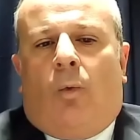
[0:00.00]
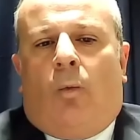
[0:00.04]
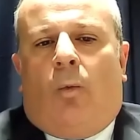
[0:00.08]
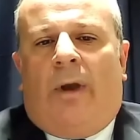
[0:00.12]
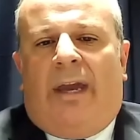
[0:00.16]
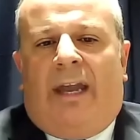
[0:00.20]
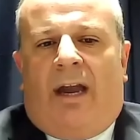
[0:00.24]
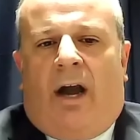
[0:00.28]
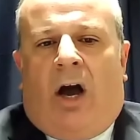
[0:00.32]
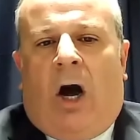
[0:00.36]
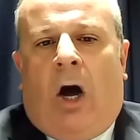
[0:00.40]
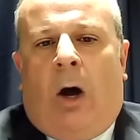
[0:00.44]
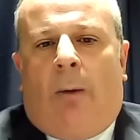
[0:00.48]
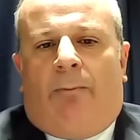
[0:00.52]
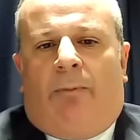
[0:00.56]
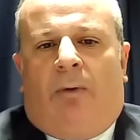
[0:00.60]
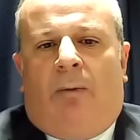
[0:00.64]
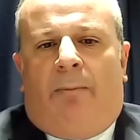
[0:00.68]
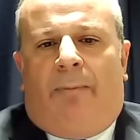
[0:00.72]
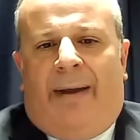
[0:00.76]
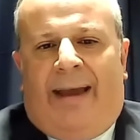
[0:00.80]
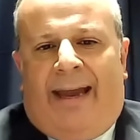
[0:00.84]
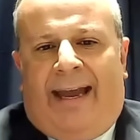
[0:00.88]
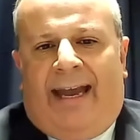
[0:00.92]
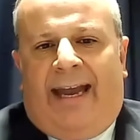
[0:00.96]
we are
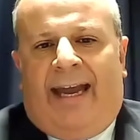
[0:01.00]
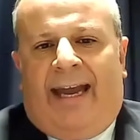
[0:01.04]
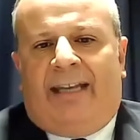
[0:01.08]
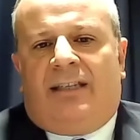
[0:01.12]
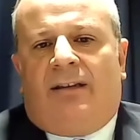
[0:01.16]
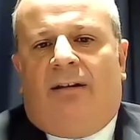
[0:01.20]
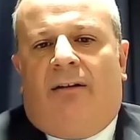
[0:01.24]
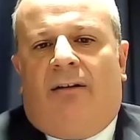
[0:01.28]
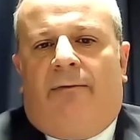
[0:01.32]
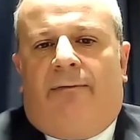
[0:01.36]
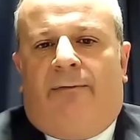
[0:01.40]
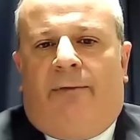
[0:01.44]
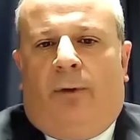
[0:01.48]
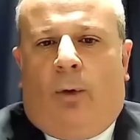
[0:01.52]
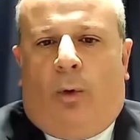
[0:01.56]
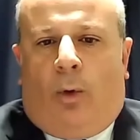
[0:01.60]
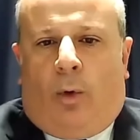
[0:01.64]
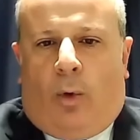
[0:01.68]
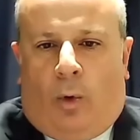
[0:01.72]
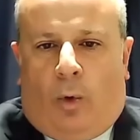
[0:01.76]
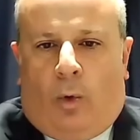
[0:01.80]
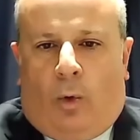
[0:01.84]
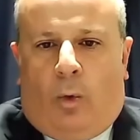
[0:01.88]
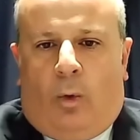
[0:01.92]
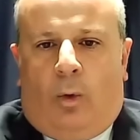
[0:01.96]
prepared for
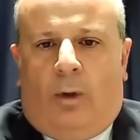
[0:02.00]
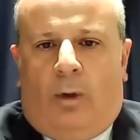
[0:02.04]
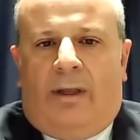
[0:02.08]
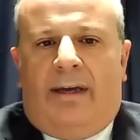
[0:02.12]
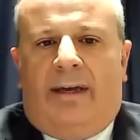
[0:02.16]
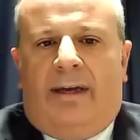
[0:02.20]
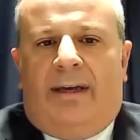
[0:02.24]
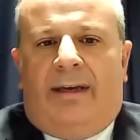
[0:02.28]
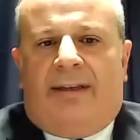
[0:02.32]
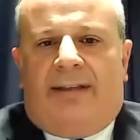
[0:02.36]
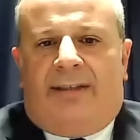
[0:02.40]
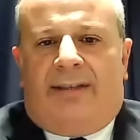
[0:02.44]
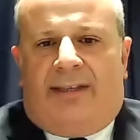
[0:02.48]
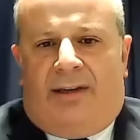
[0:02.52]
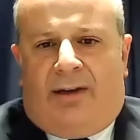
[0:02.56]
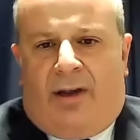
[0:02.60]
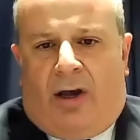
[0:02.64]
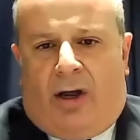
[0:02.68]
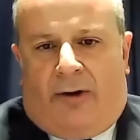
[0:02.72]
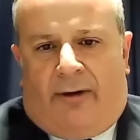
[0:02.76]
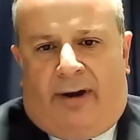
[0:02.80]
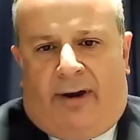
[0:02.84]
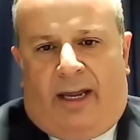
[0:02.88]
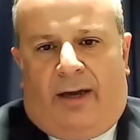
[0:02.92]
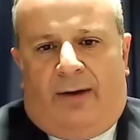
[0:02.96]
all
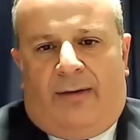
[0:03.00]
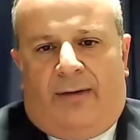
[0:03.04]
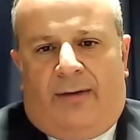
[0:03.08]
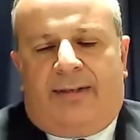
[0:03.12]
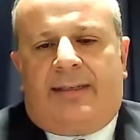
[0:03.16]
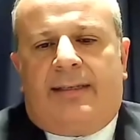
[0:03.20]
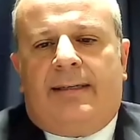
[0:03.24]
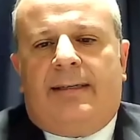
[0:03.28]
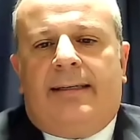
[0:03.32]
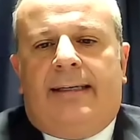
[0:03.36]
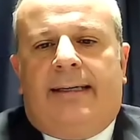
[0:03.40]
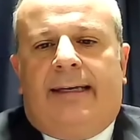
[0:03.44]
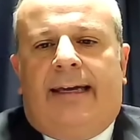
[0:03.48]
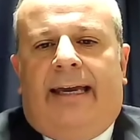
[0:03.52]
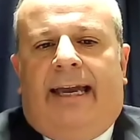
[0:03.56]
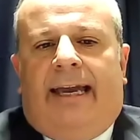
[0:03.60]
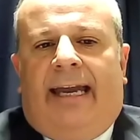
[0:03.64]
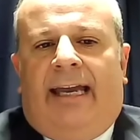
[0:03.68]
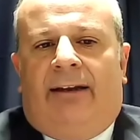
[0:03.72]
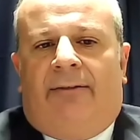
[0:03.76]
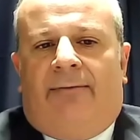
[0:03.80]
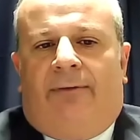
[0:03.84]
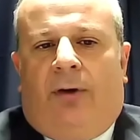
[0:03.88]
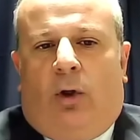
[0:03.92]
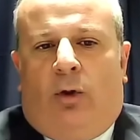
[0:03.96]
scenarios
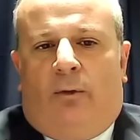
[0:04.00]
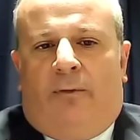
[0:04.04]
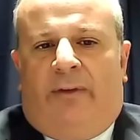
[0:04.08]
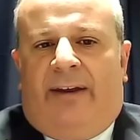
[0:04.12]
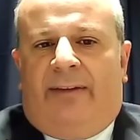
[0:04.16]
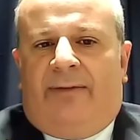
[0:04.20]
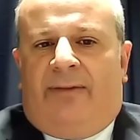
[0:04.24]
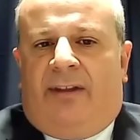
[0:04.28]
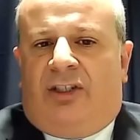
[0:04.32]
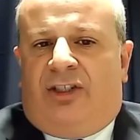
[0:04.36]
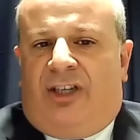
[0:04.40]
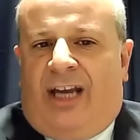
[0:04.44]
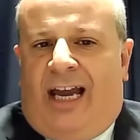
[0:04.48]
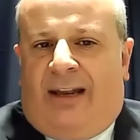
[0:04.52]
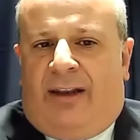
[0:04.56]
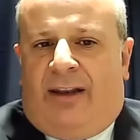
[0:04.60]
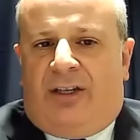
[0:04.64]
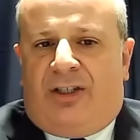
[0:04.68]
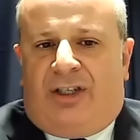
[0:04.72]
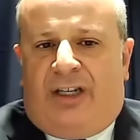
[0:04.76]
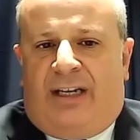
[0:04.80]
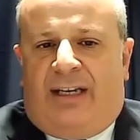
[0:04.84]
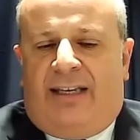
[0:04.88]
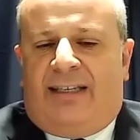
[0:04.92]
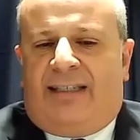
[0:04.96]
involving the
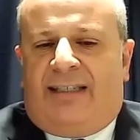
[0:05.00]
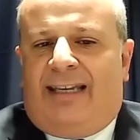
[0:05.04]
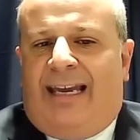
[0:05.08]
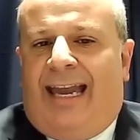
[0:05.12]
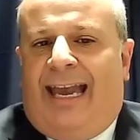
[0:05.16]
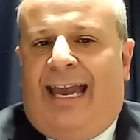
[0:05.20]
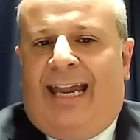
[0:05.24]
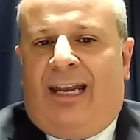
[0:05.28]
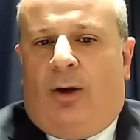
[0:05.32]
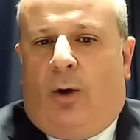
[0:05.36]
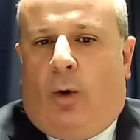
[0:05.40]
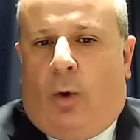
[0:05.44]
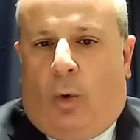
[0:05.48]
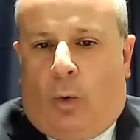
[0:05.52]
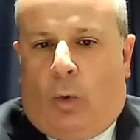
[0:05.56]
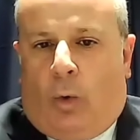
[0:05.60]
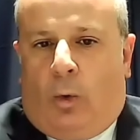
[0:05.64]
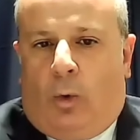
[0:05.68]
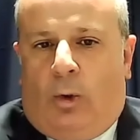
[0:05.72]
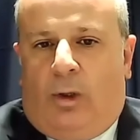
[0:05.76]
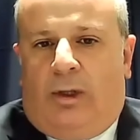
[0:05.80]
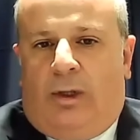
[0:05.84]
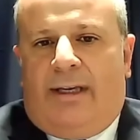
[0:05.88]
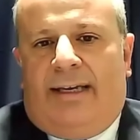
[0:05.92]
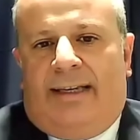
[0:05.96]
challenges in
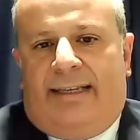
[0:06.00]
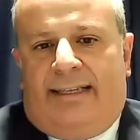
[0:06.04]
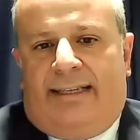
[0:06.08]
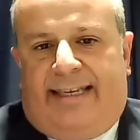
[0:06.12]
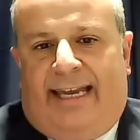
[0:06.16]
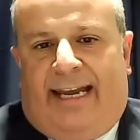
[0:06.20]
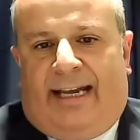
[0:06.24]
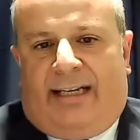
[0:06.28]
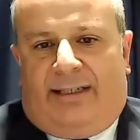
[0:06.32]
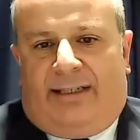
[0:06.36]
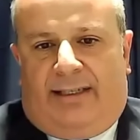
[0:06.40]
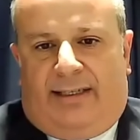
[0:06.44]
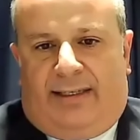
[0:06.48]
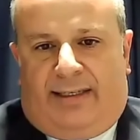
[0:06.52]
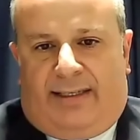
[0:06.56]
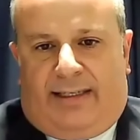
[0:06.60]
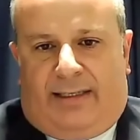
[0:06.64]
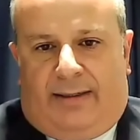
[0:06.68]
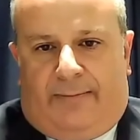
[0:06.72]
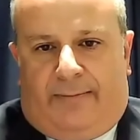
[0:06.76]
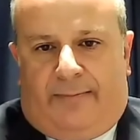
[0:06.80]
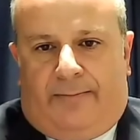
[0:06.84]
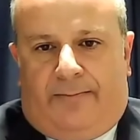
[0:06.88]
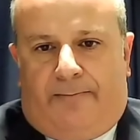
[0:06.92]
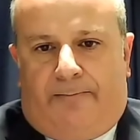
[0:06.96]
all
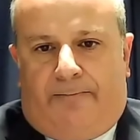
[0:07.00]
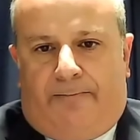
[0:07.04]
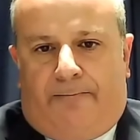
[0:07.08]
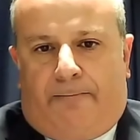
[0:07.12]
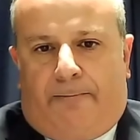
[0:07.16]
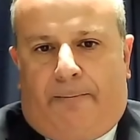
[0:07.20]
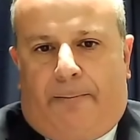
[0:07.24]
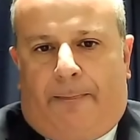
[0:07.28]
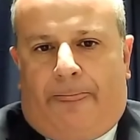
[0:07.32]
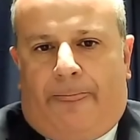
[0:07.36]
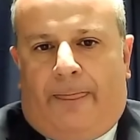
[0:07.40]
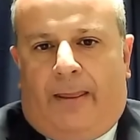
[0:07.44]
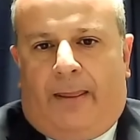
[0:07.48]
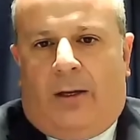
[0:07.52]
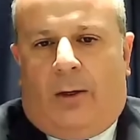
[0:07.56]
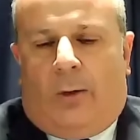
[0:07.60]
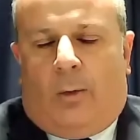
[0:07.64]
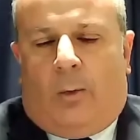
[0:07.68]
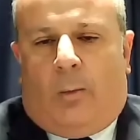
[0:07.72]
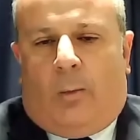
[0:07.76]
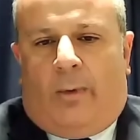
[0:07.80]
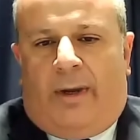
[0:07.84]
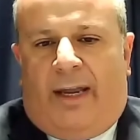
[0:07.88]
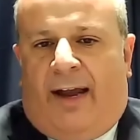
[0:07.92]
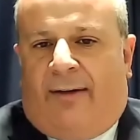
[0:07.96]
sectors.
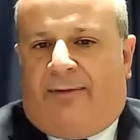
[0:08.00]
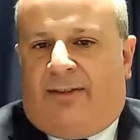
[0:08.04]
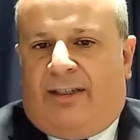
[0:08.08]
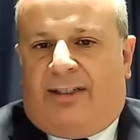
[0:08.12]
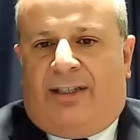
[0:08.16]
We have